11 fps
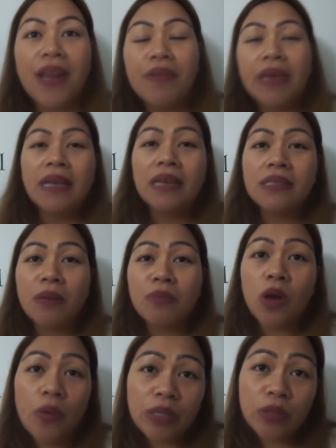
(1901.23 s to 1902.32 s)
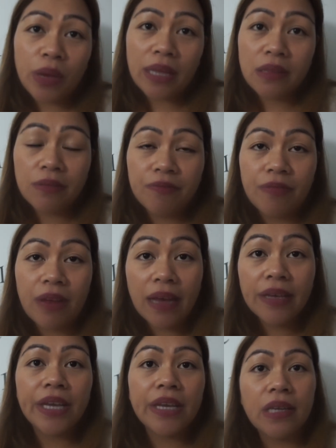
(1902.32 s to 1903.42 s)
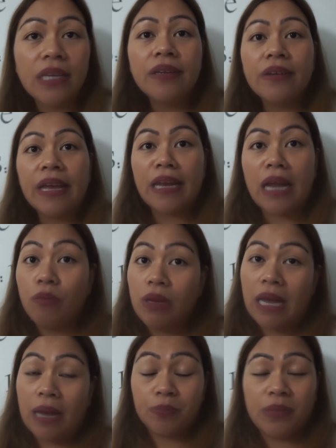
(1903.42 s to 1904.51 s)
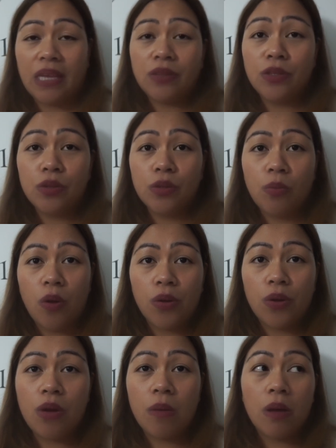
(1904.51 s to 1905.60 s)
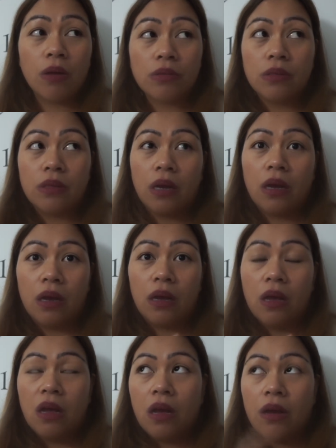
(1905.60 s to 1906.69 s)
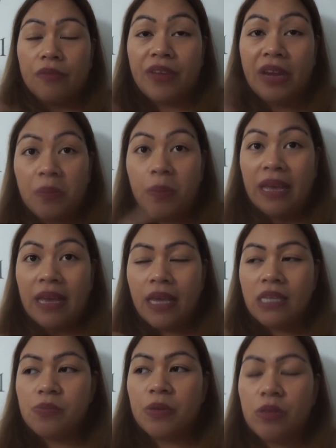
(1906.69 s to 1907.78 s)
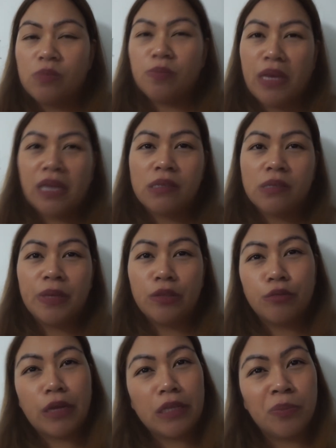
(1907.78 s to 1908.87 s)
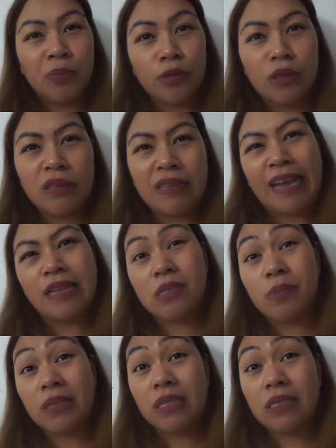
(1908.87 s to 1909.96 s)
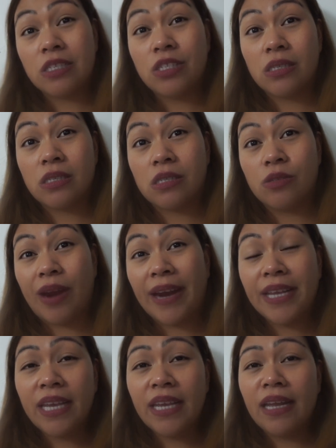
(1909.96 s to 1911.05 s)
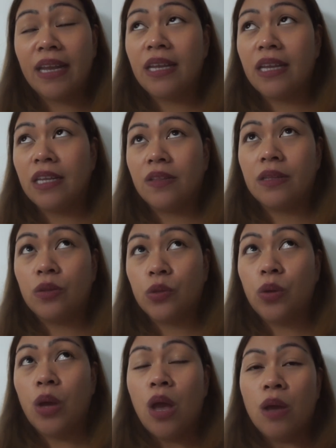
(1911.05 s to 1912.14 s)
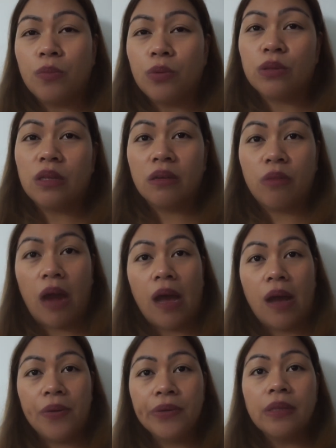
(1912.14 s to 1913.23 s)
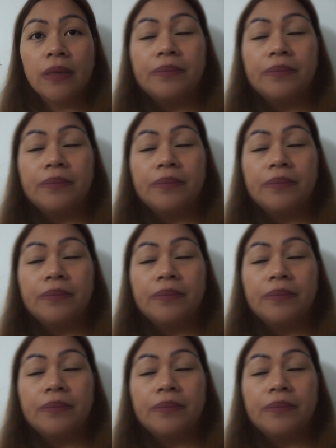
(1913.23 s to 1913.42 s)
Anyway guys, I'm going to end the vlog here and I will update you tomorrow about the fireplace because my husband already put the tiles but it's just drying and he needed to put the grout